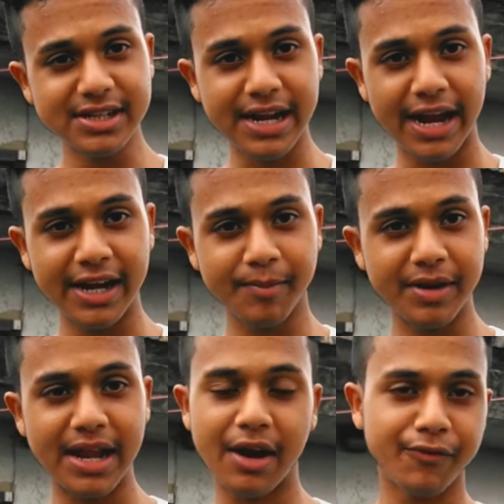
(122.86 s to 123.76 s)
a tiny
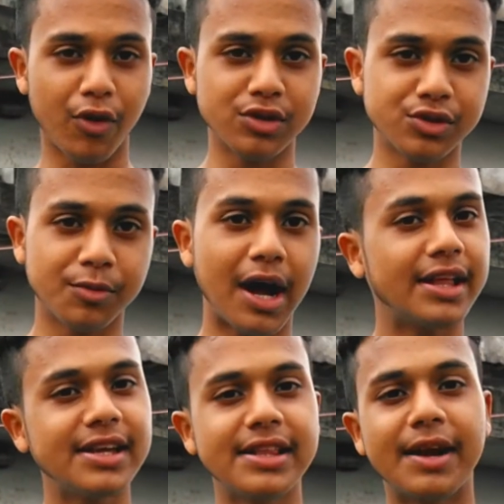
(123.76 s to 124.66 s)
bit and falls over, I
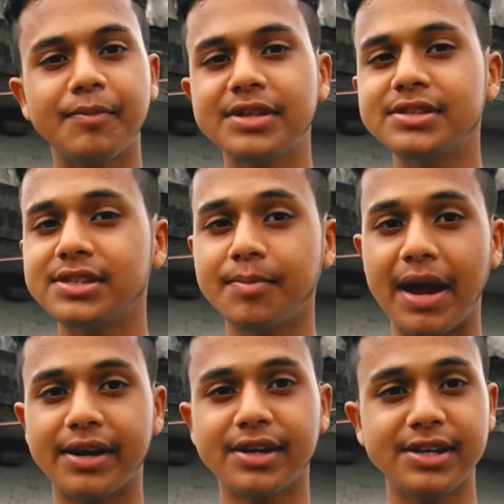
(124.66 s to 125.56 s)
think that means the
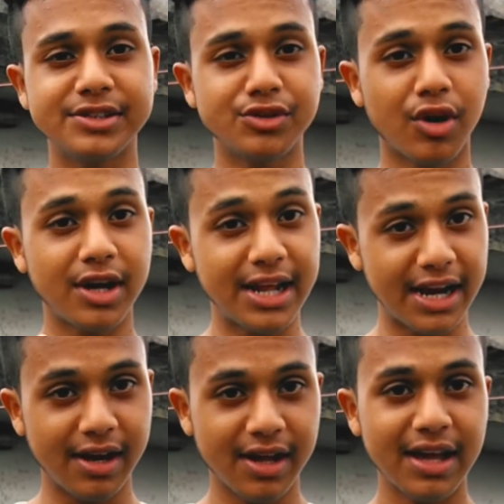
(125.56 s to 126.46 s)
battery is not
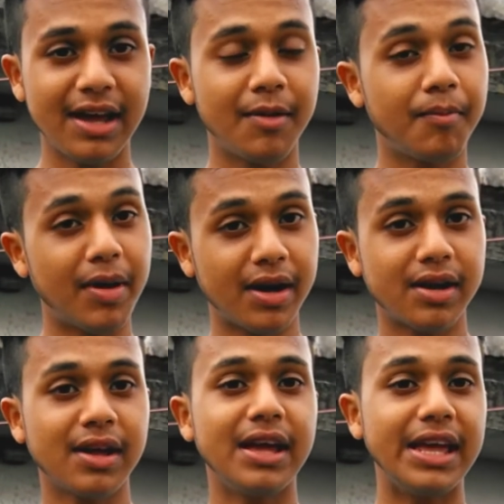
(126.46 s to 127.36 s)
dead. But
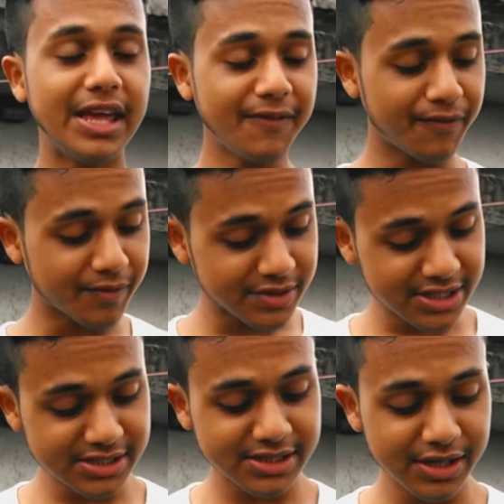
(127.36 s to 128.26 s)
if
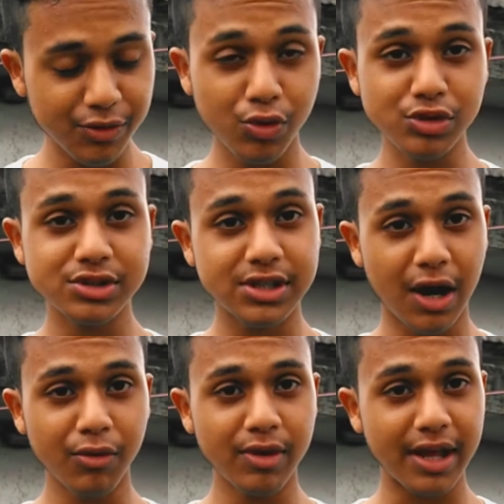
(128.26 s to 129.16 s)
just it goes
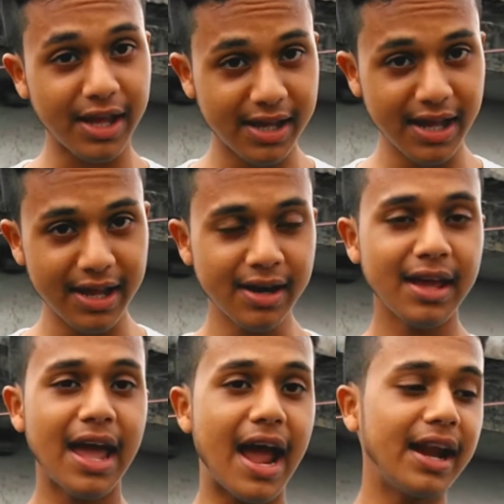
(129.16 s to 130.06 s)
down again
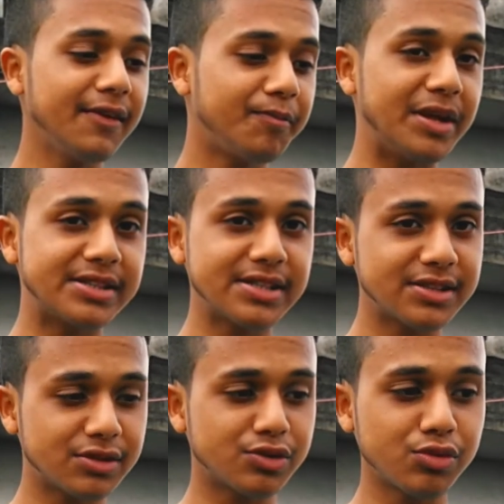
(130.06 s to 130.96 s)
and it
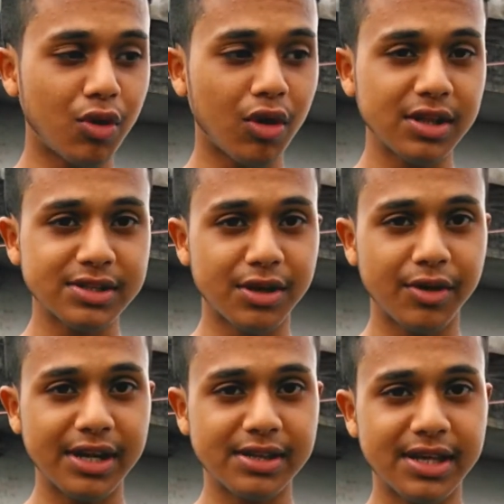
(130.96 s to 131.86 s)
places to all the
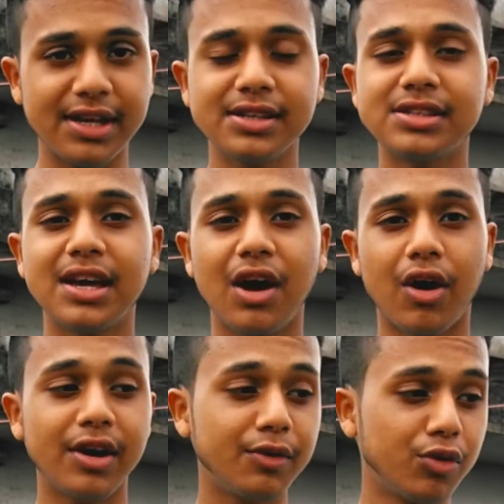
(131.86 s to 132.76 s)
surrounding things,
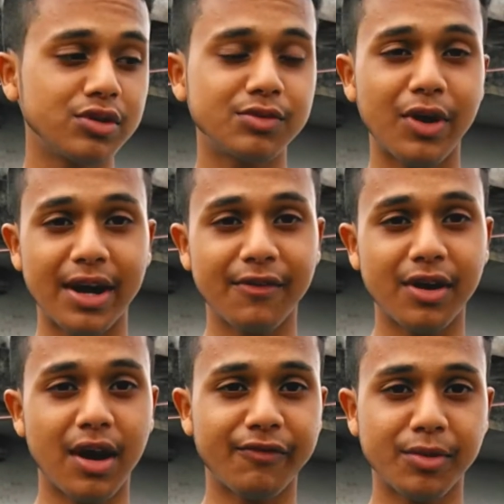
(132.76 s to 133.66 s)
or it goes wherever
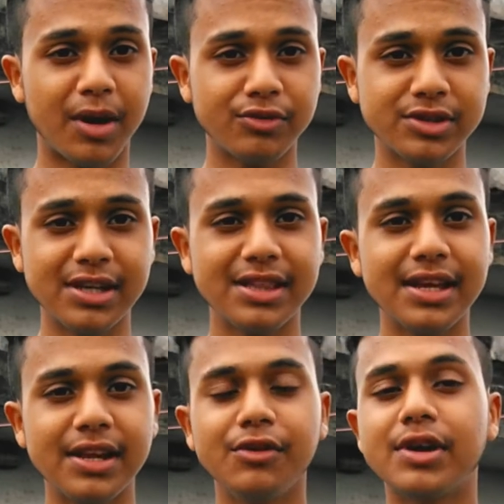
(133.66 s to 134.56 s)
after bouncing,
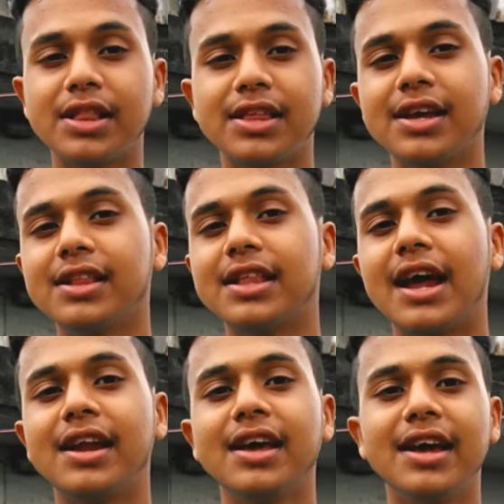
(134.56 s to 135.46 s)
then you can think
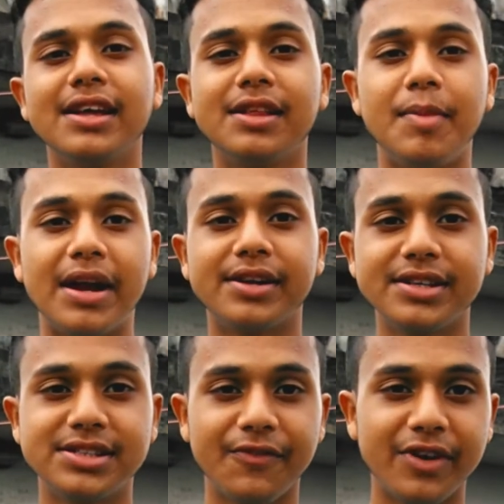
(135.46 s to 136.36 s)
that the battery
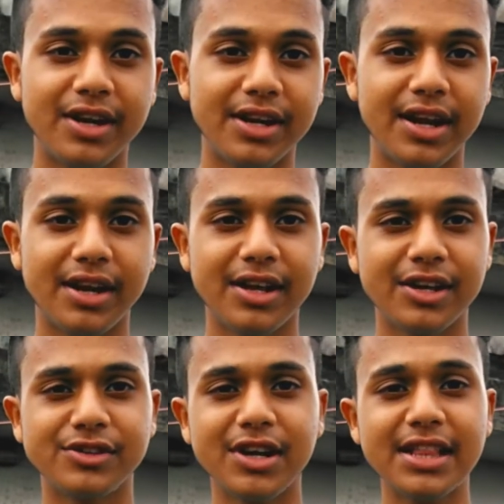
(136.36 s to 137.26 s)
is definitely dead.
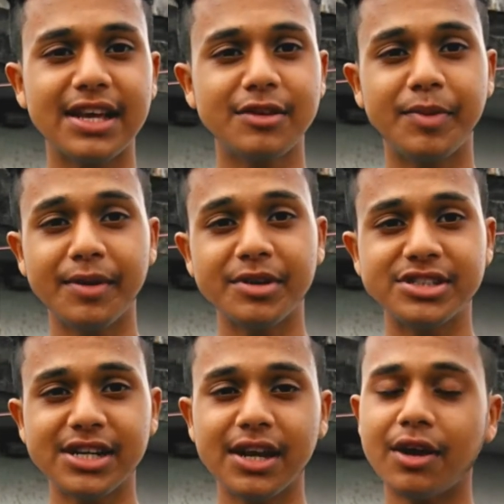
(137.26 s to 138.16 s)
So yeah, that's pretty
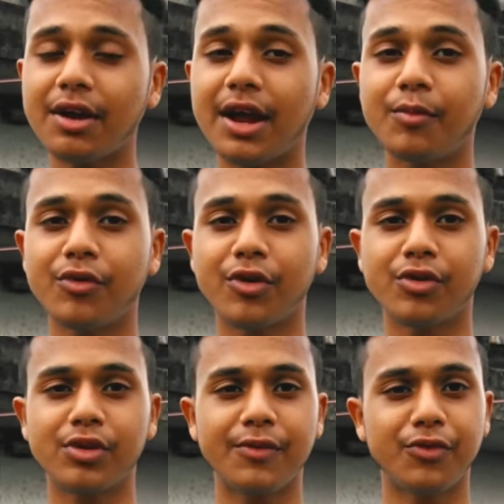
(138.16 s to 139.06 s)
much it now, and move on
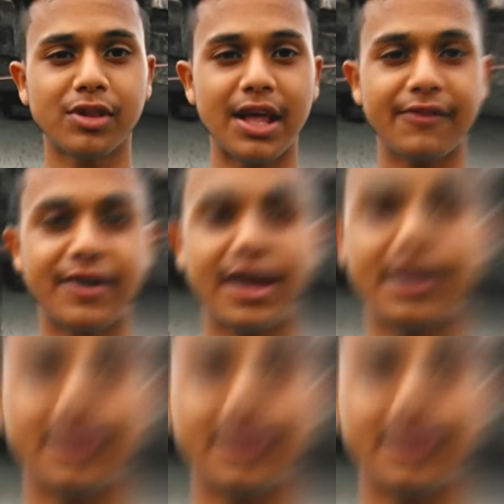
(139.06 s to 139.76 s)
to the fourth life hack.